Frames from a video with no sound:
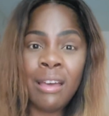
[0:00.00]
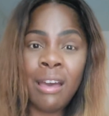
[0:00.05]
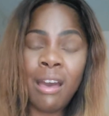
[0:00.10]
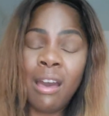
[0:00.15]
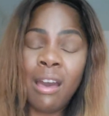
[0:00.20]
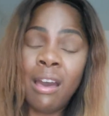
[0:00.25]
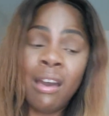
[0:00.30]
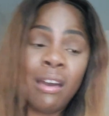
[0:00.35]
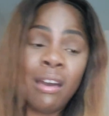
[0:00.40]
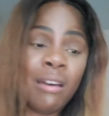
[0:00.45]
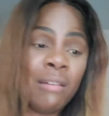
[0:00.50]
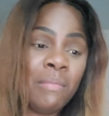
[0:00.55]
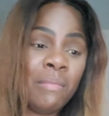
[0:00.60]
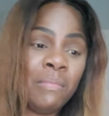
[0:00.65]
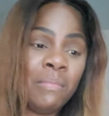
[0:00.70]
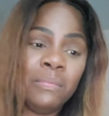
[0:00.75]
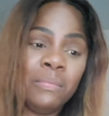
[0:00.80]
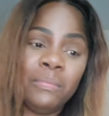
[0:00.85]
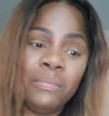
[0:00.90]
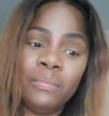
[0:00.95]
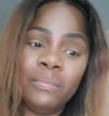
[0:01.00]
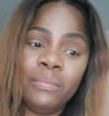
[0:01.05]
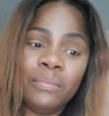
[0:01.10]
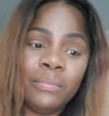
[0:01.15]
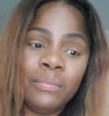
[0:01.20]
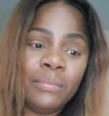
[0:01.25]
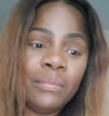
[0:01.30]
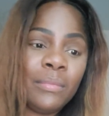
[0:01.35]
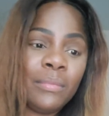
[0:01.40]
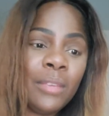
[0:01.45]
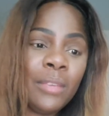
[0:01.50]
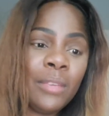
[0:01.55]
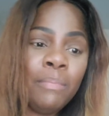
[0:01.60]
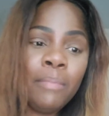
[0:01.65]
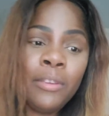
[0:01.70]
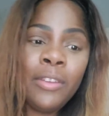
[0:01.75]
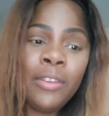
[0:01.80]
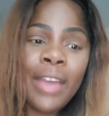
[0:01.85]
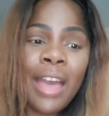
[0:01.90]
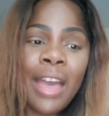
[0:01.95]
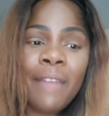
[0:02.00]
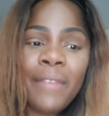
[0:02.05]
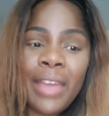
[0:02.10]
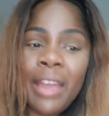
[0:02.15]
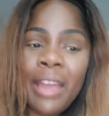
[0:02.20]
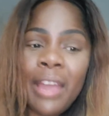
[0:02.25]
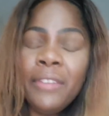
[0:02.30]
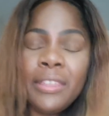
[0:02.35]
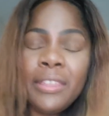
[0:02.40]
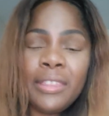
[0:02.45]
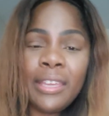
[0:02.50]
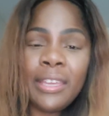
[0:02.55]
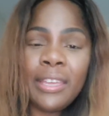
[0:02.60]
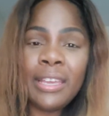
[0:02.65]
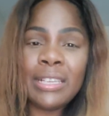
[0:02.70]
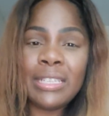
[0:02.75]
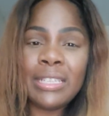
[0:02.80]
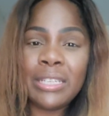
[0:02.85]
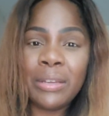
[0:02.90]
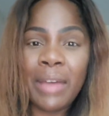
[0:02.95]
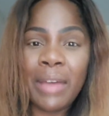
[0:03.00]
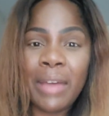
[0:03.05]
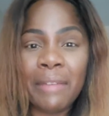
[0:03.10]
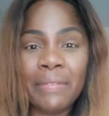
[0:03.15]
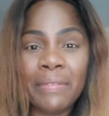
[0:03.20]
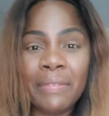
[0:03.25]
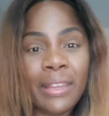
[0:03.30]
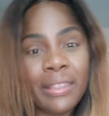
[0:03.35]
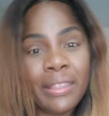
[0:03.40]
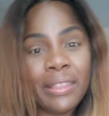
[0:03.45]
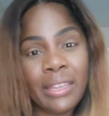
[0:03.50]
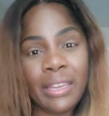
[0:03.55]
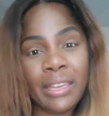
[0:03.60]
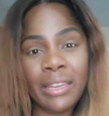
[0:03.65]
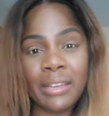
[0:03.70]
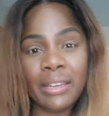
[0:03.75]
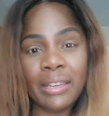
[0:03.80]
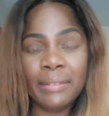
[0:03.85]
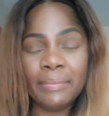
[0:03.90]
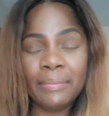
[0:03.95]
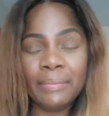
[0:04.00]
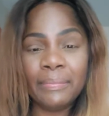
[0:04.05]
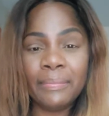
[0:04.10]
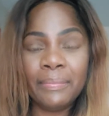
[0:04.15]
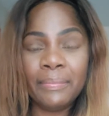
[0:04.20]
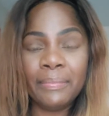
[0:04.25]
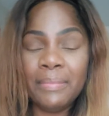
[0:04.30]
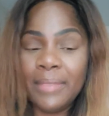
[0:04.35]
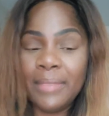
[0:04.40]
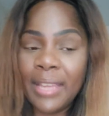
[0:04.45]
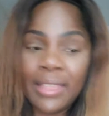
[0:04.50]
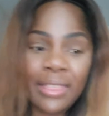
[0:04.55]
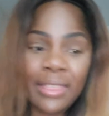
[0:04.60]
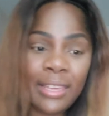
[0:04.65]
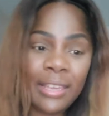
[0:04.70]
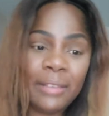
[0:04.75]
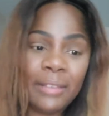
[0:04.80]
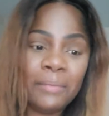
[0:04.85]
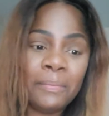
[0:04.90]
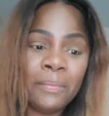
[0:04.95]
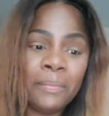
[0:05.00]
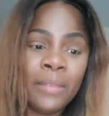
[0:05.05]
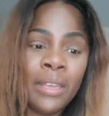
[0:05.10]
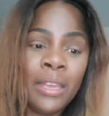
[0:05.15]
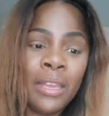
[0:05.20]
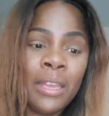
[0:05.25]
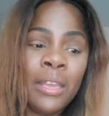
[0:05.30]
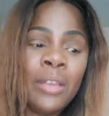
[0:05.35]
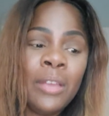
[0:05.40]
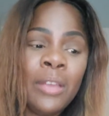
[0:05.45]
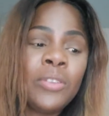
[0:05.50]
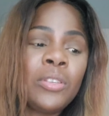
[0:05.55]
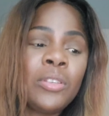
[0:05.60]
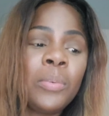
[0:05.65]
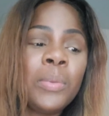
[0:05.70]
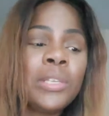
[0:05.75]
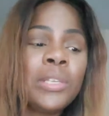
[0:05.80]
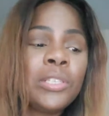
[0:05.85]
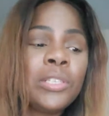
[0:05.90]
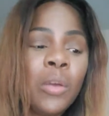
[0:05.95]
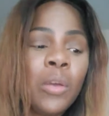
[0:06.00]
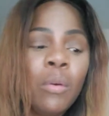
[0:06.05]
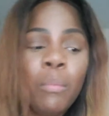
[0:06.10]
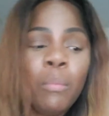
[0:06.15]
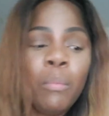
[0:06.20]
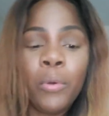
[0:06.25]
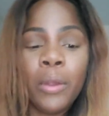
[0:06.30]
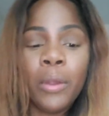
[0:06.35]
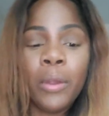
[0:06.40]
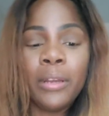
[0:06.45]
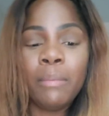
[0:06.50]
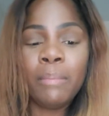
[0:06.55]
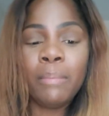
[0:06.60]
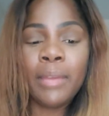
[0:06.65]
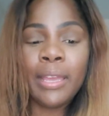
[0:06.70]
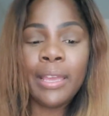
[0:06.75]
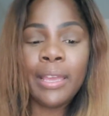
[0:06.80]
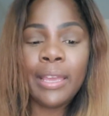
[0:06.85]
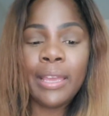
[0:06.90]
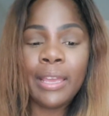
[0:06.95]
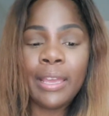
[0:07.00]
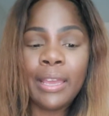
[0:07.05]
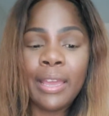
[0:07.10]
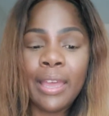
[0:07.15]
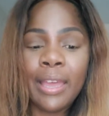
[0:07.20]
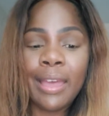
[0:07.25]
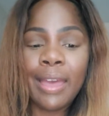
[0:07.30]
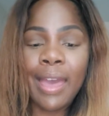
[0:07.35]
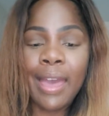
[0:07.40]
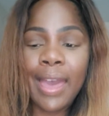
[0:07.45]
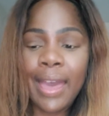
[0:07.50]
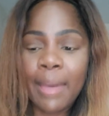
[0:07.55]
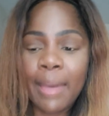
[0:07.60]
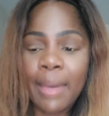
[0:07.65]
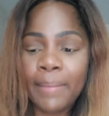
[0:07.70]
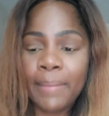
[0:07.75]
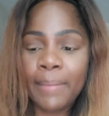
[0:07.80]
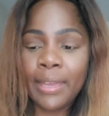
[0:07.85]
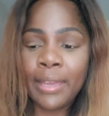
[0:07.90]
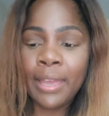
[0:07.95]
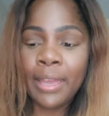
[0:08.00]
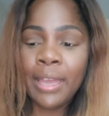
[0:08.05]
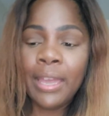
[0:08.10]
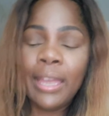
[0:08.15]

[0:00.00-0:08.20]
But you can have everything and still have nothing. Nothing. So it's so important to be happy.